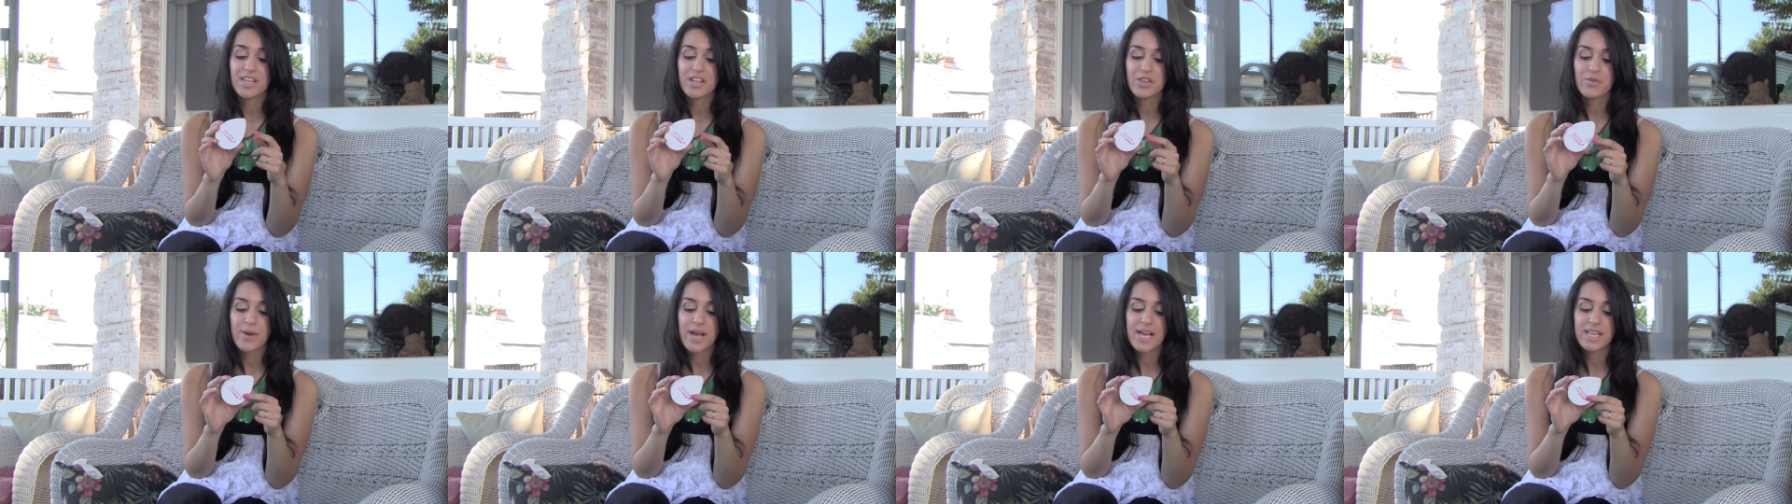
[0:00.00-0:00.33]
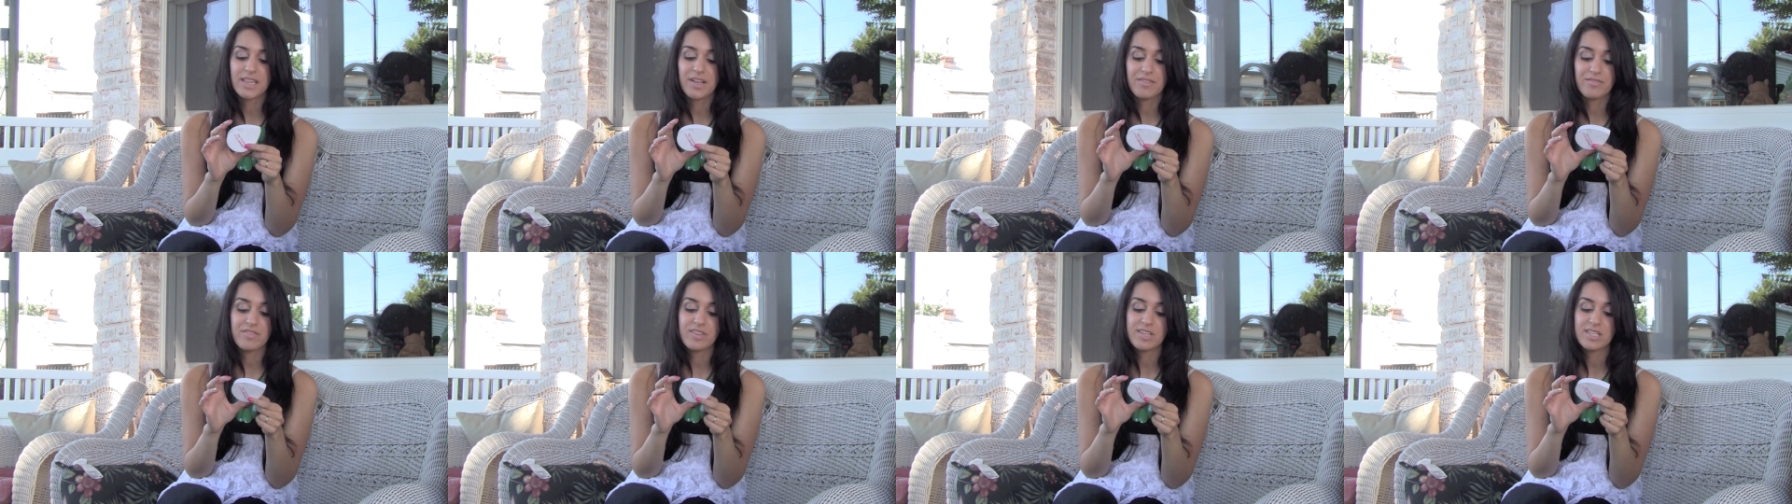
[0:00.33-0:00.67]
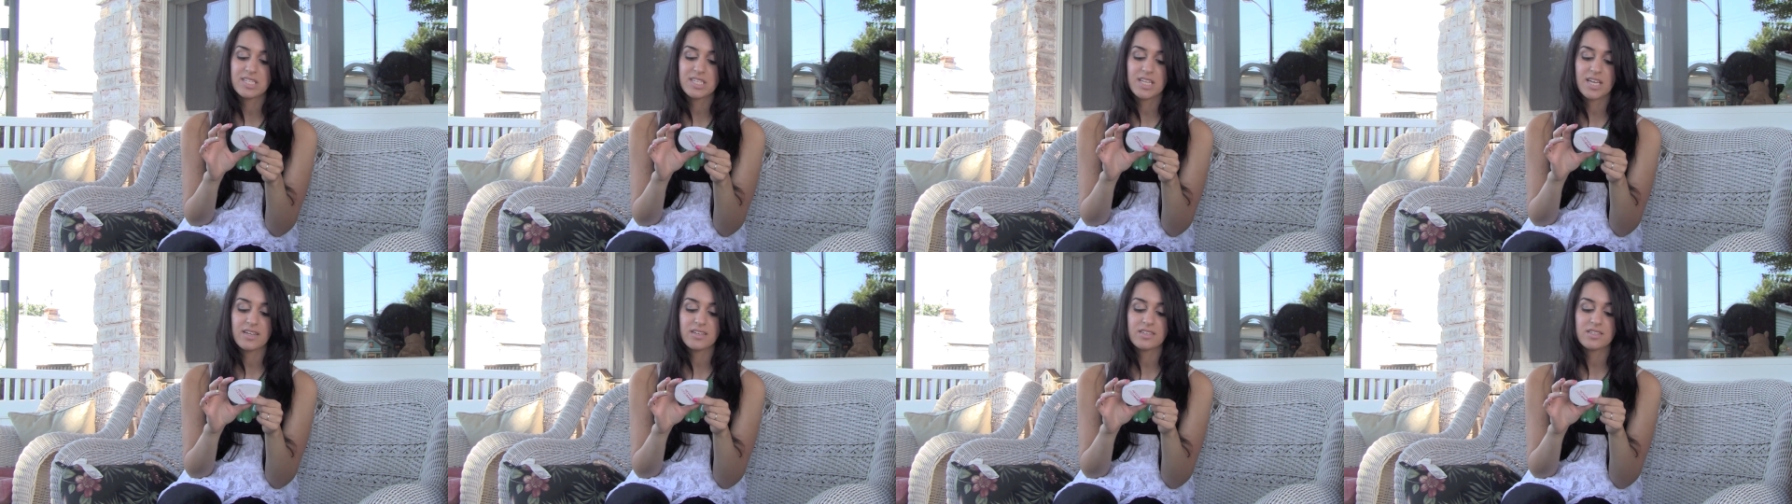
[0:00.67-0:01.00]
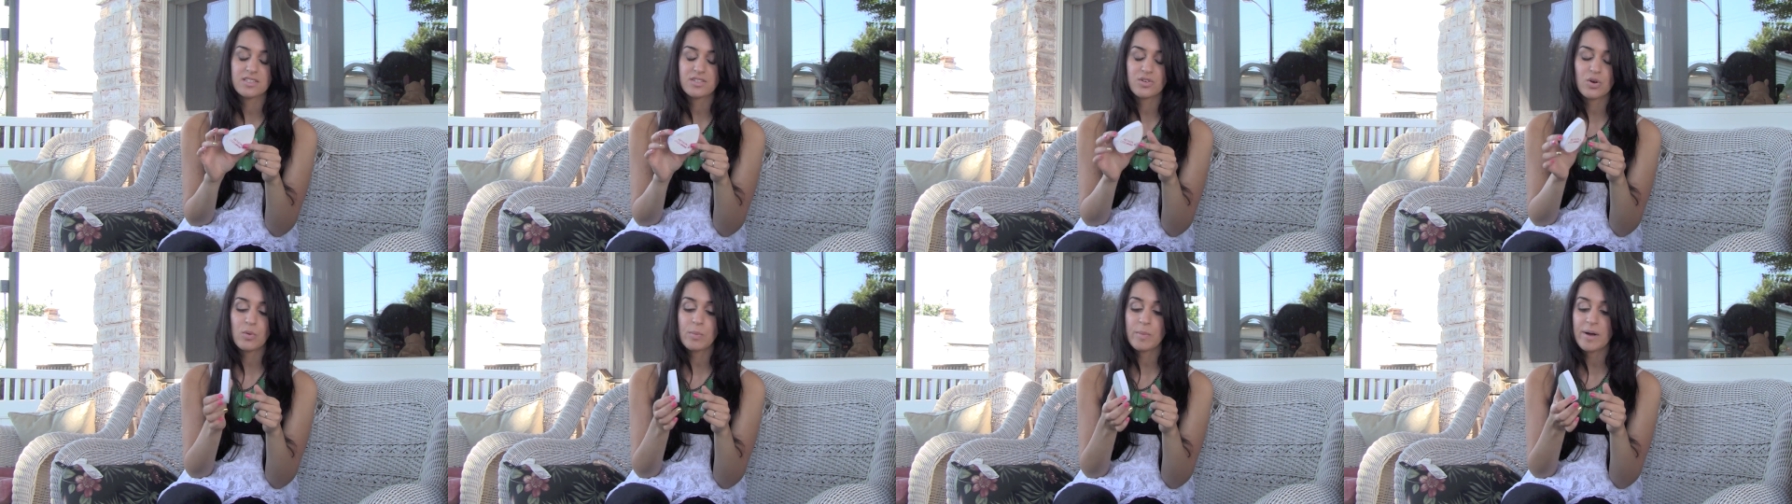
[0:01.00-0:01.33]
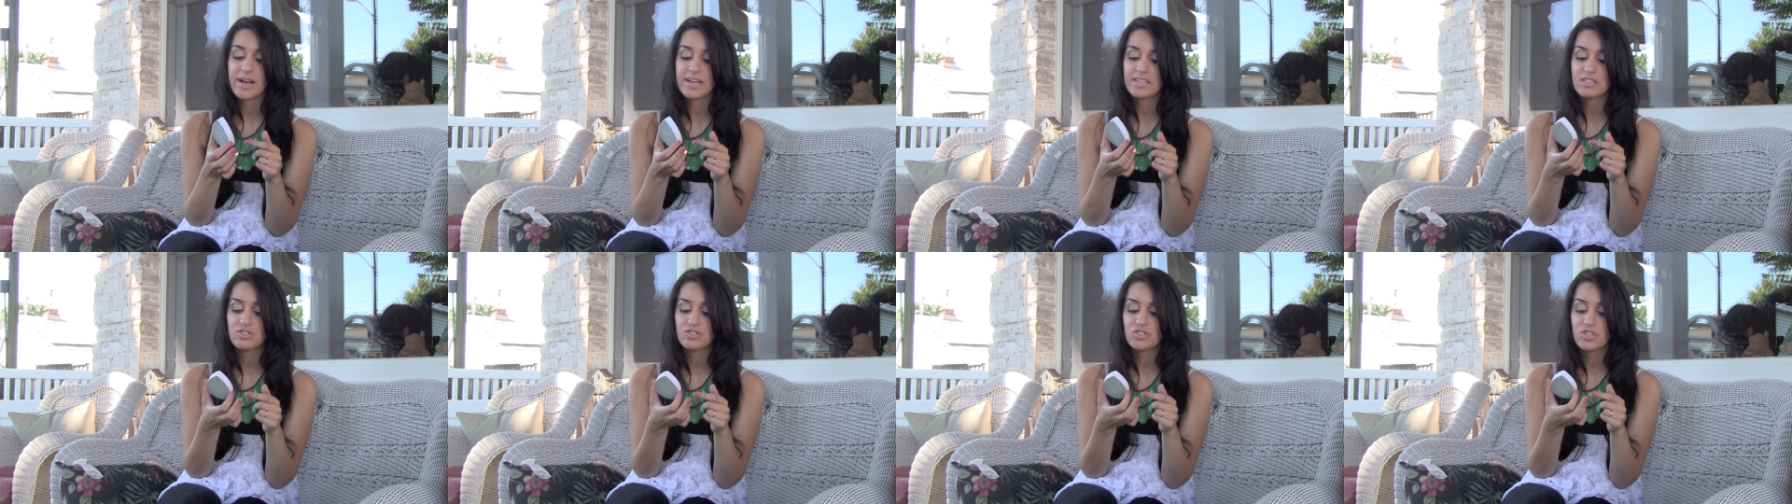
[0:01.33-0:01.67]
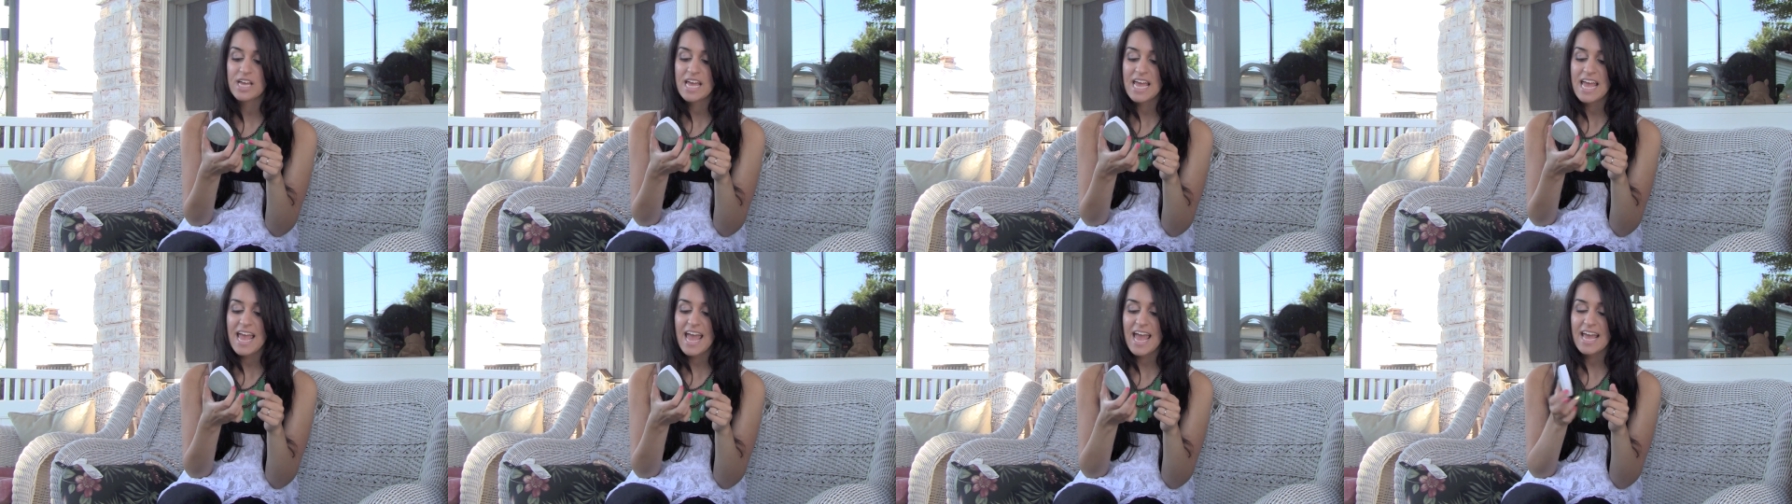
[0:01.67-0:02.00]
That's why I love this thing so much
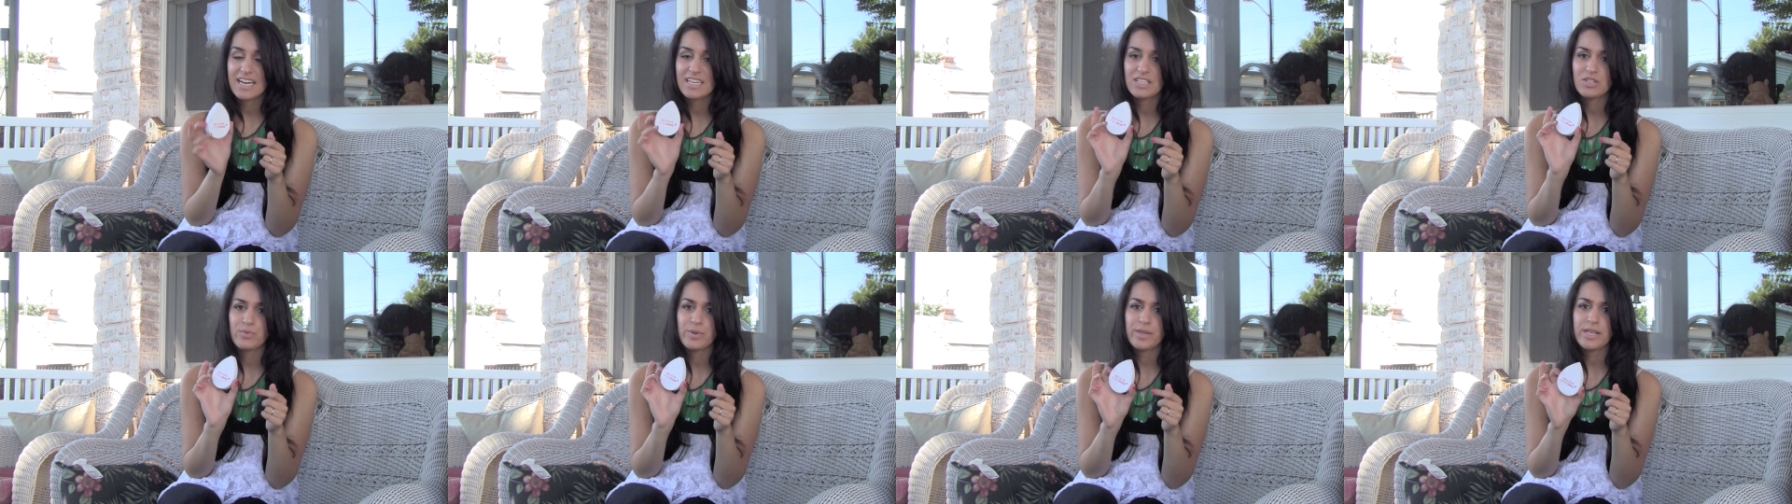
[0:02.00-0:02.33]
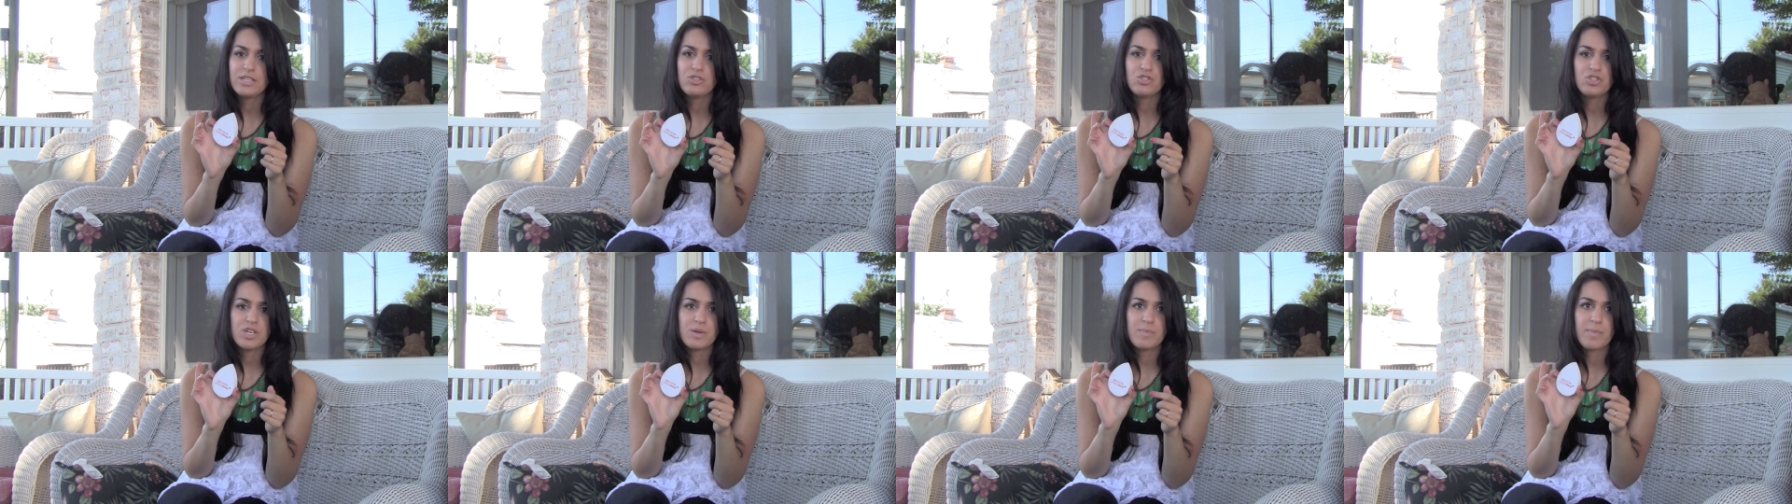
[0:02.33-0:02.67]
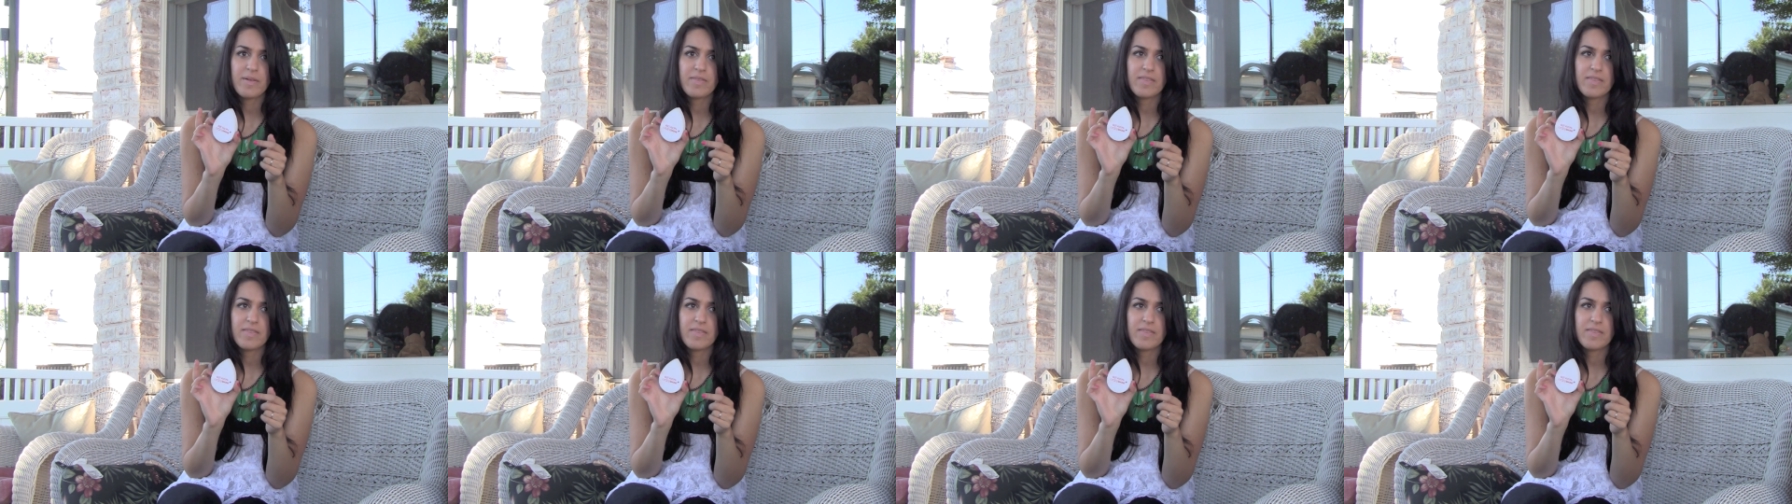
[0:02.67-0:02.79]
and it's really cheap.